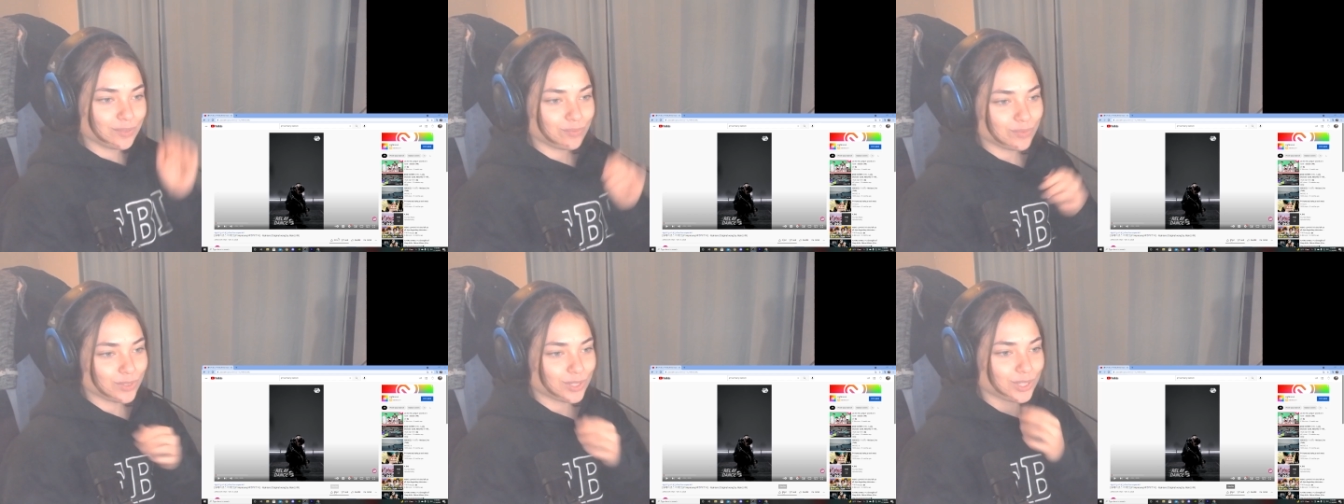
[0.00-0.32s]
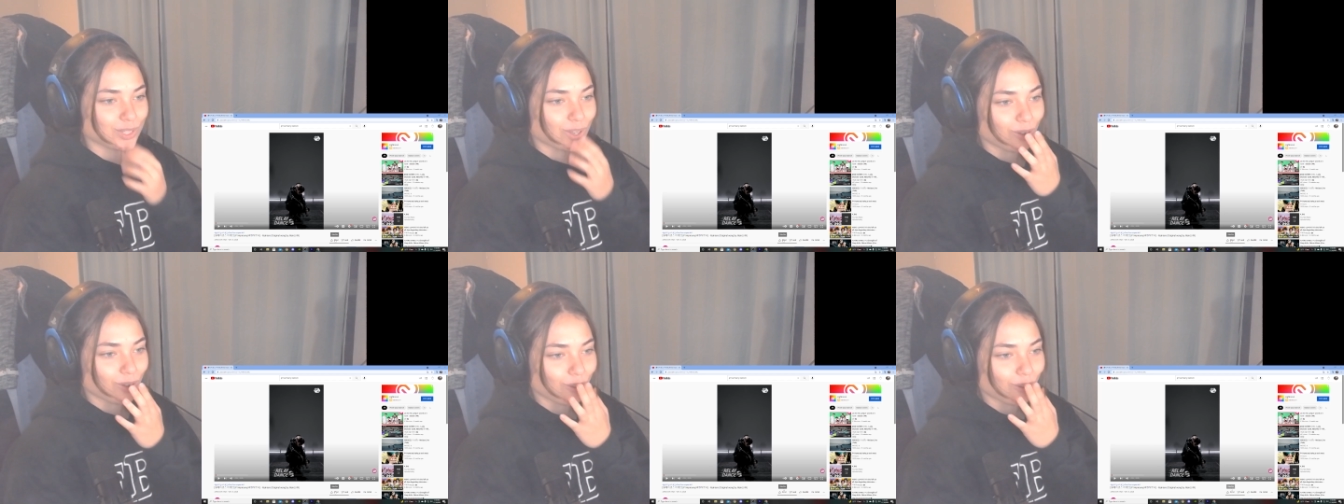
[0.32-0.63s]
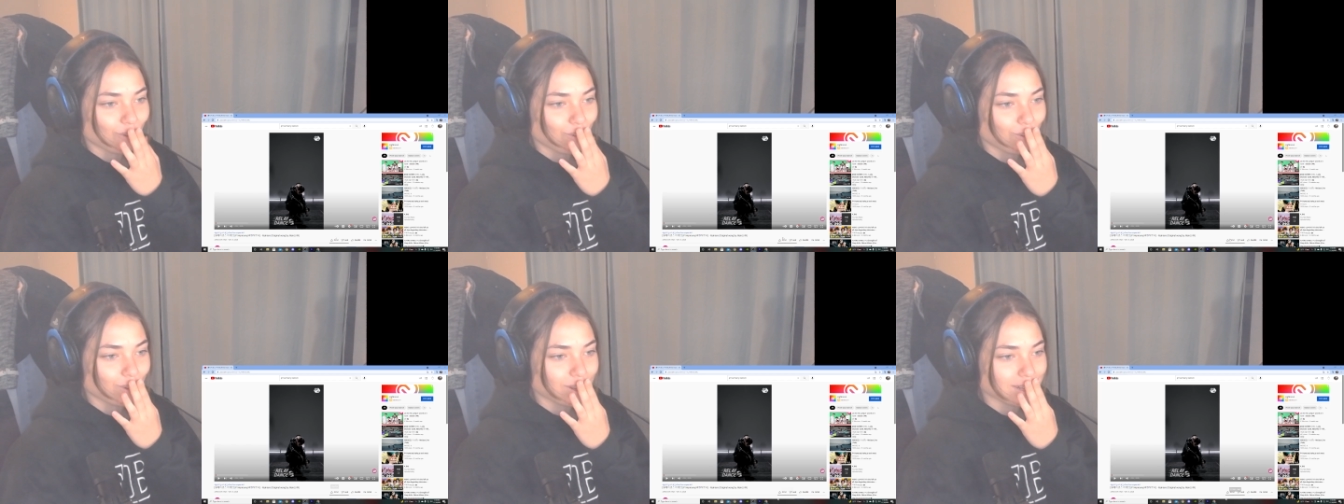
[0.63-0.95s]

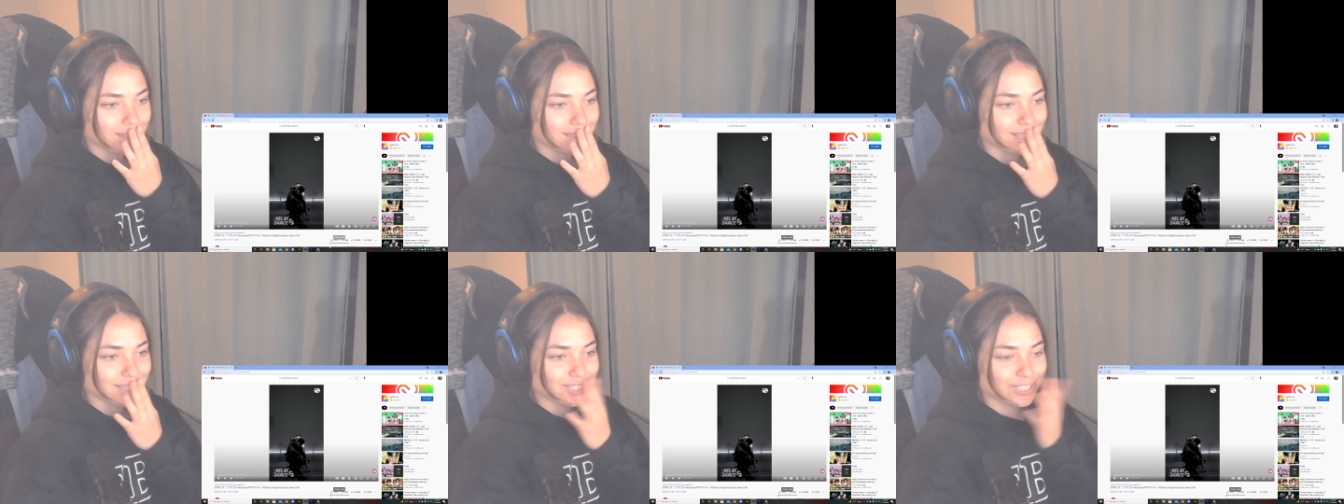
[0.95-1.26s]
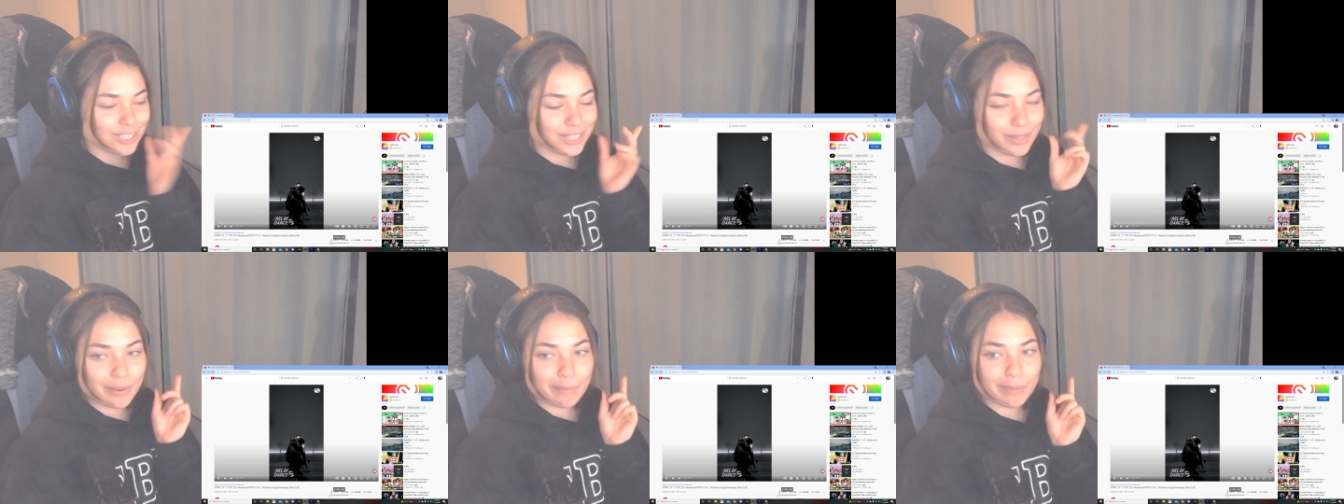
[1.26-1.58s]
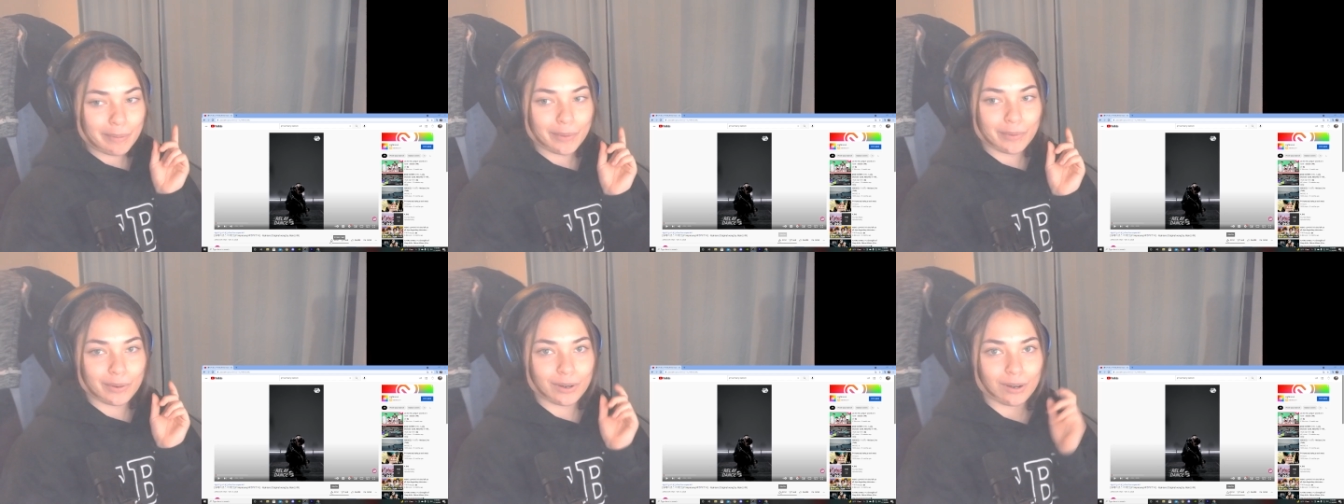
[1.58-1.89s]
So let's see what
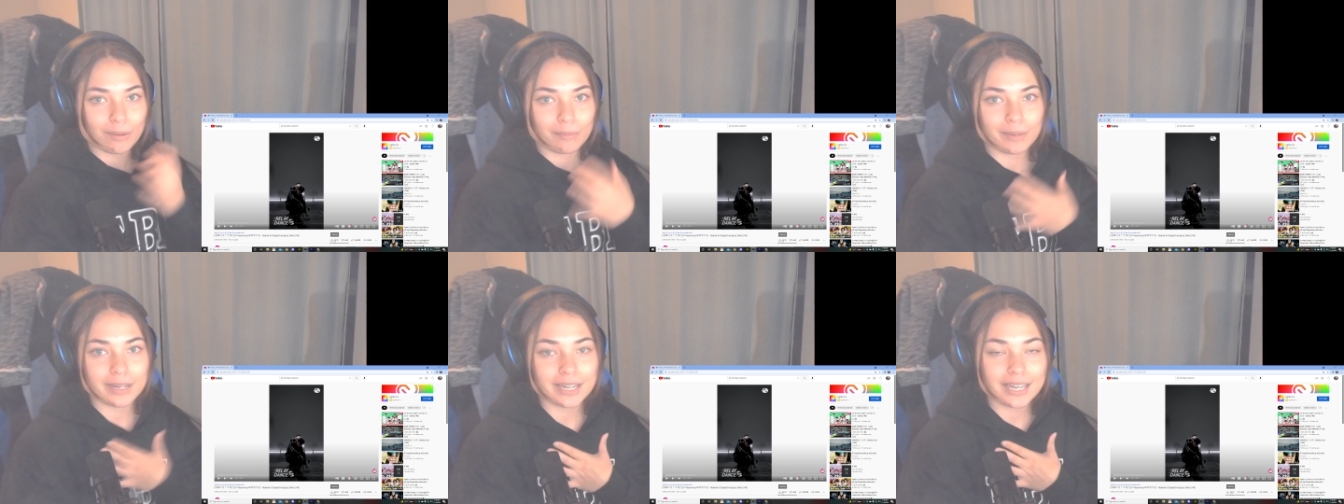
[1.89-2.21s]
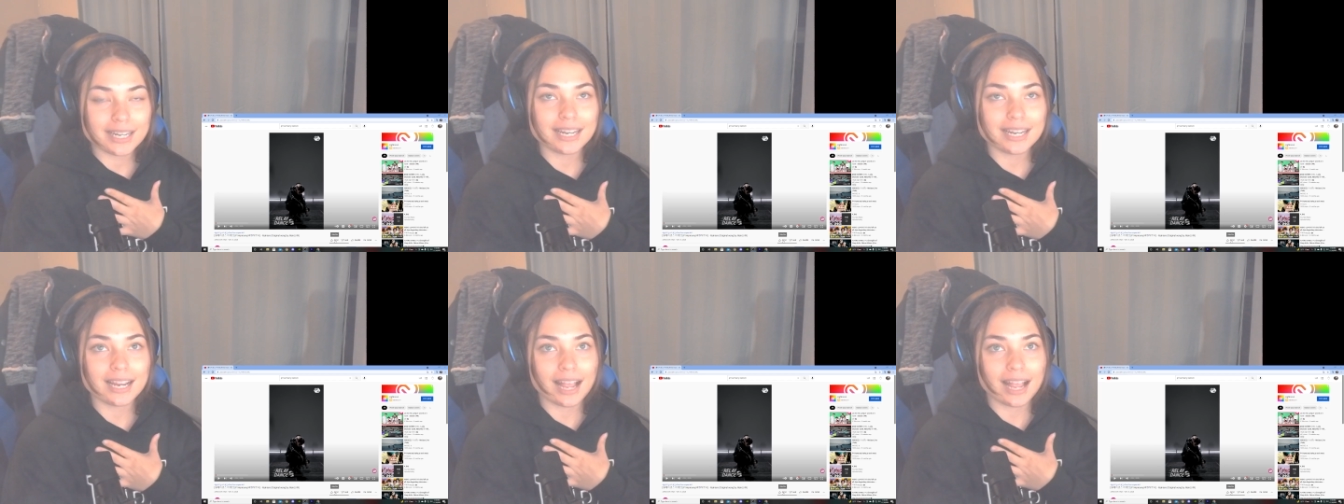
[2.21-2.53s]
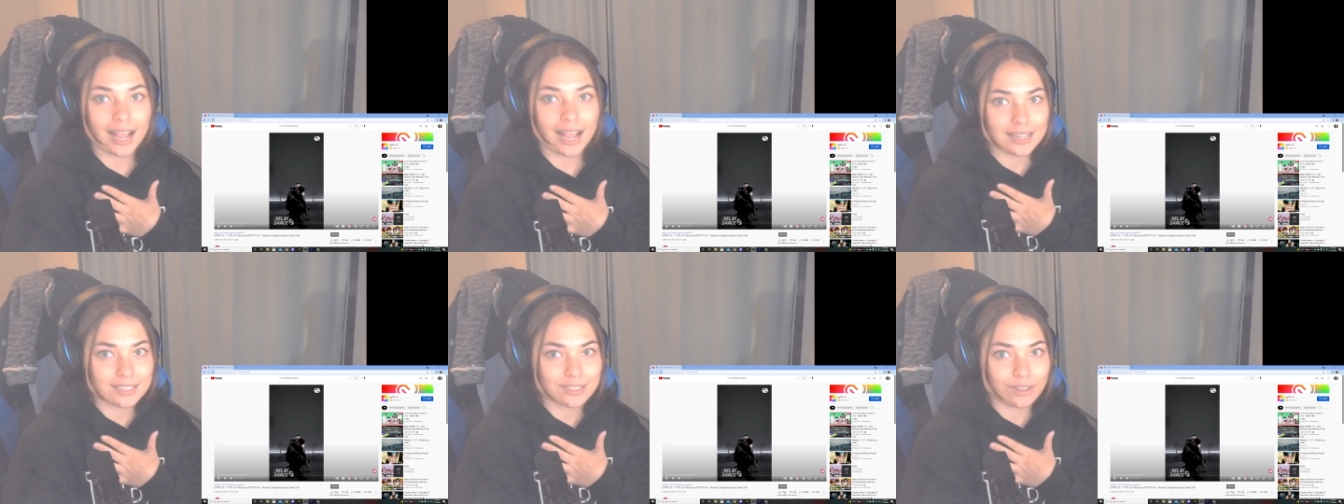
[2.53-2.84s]
P1 Harmony
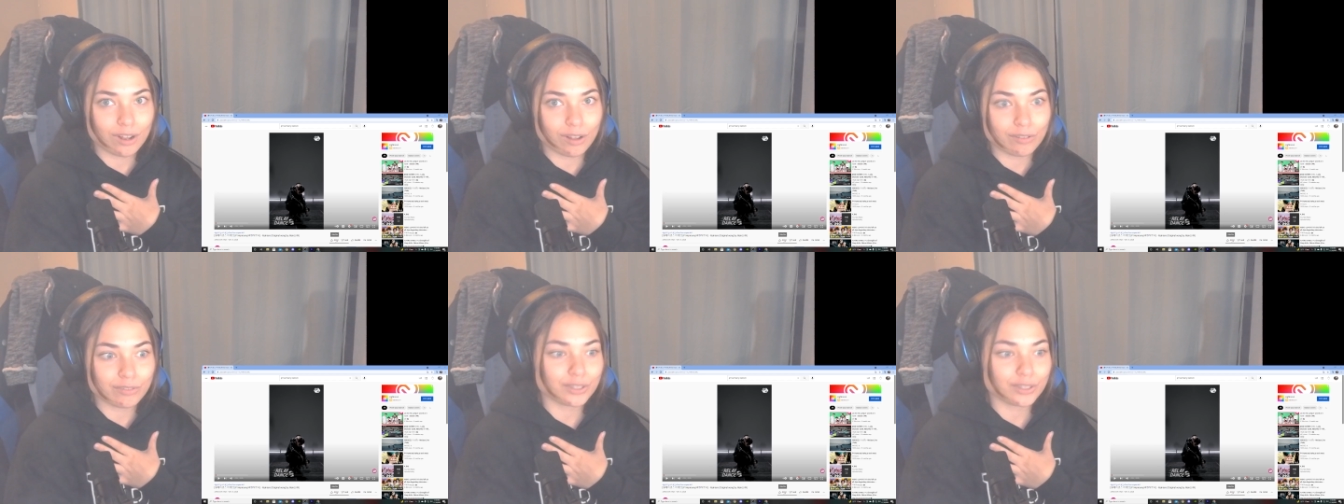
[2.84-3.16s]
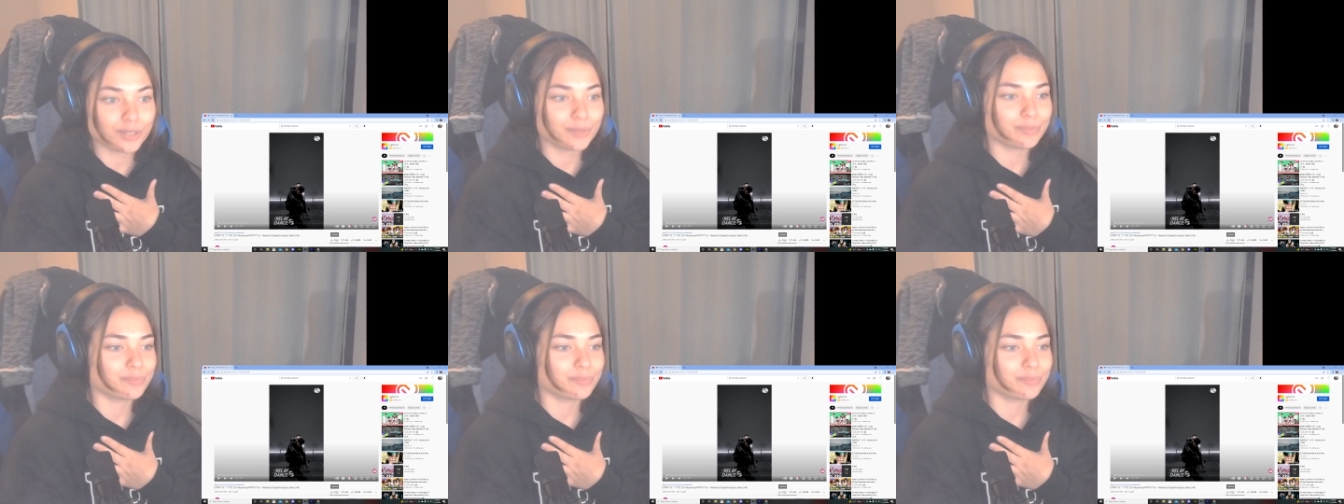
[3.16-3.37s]
has to offer.